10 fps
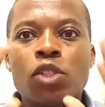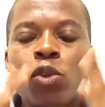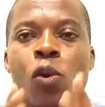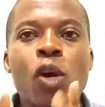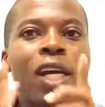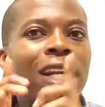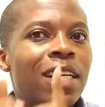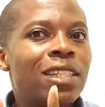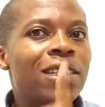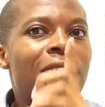So
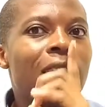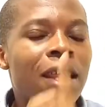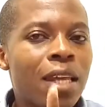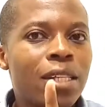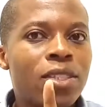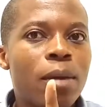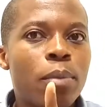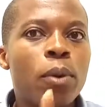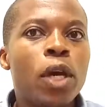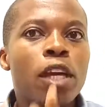that is another
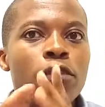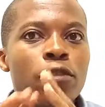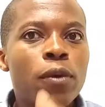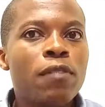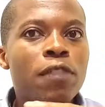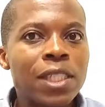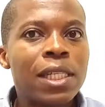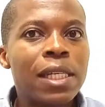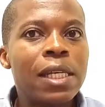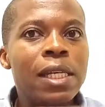example. If you're
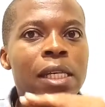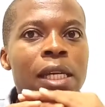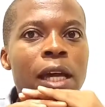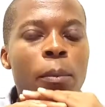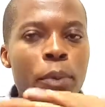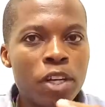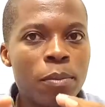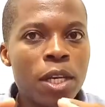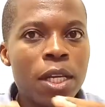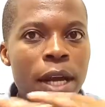invested in
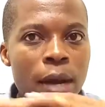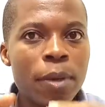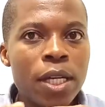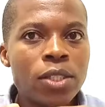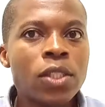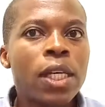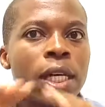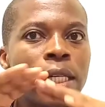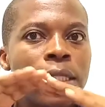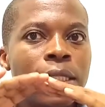print media companies,
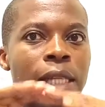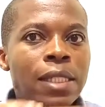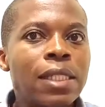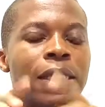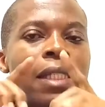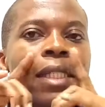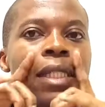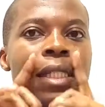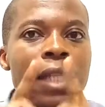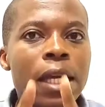just
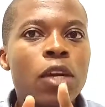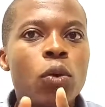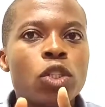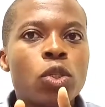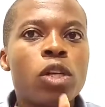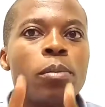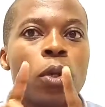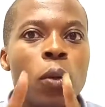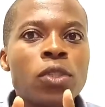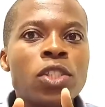take caution,
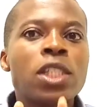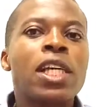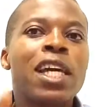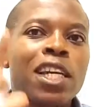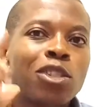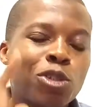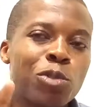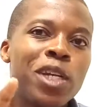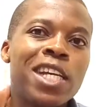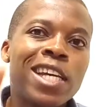because
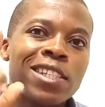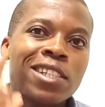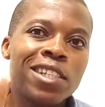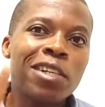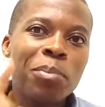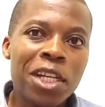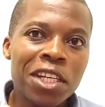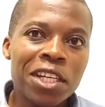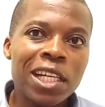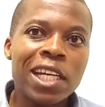social media is still
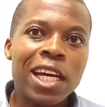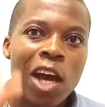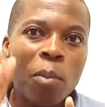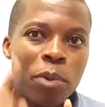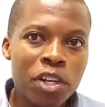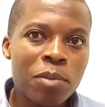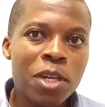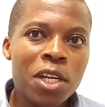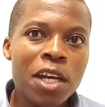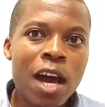beating print
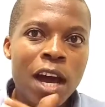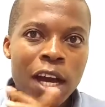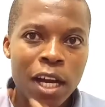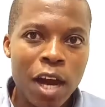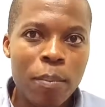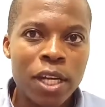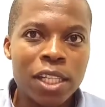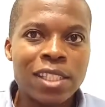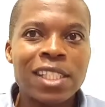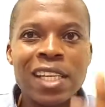media
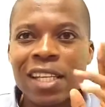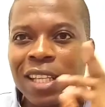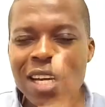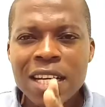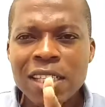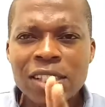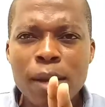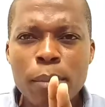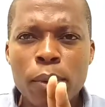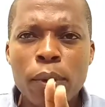companies. Third
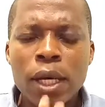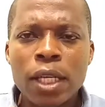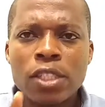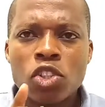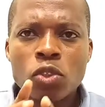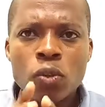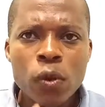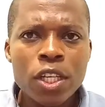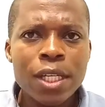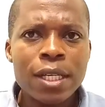example, it's
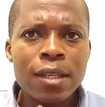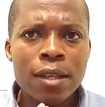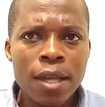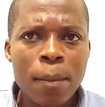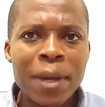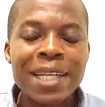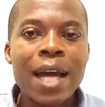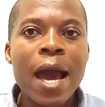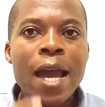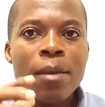not yet there, but
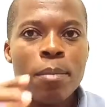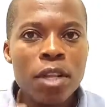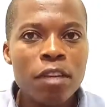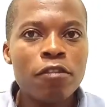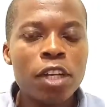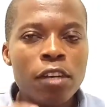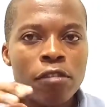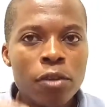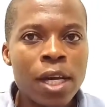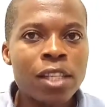I believe in
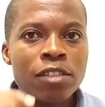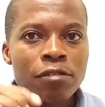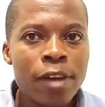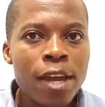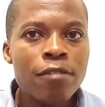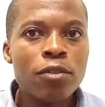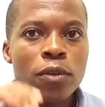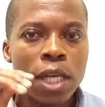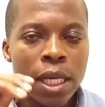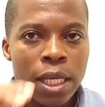a few years,
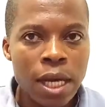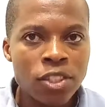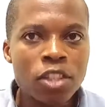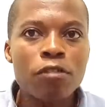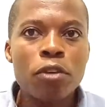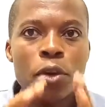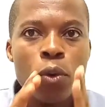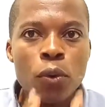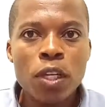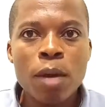5 to 10 years, if you're
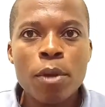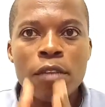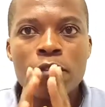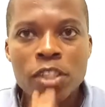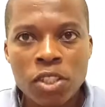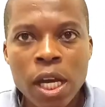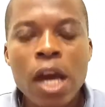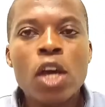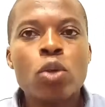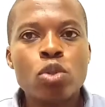a long-term investor,
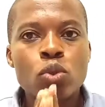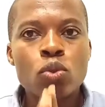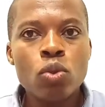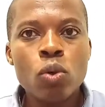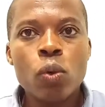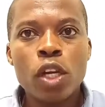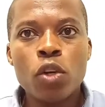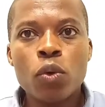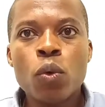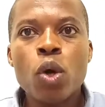you should look
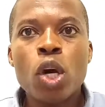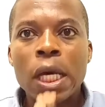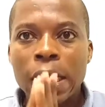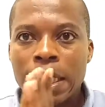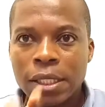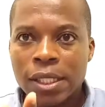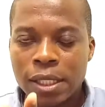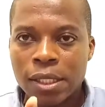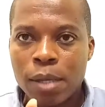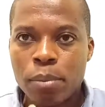into this
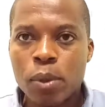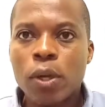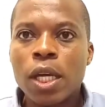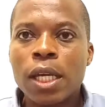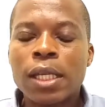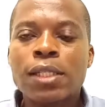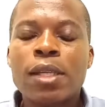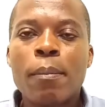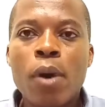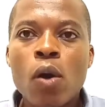example.
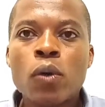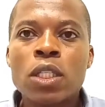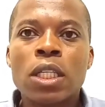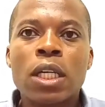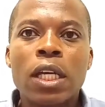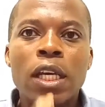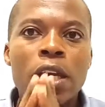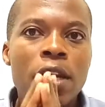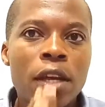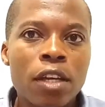It's about
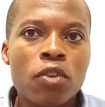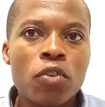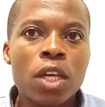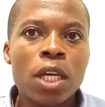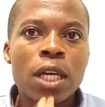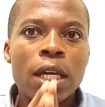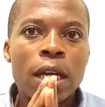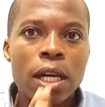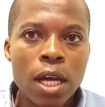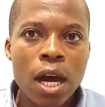electric
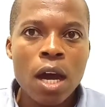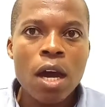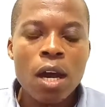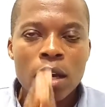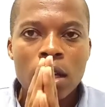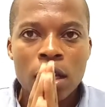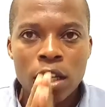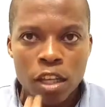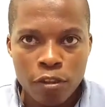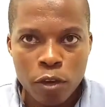car
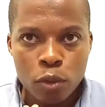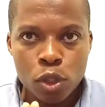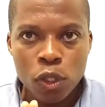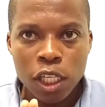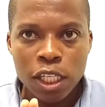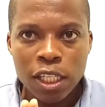revolution.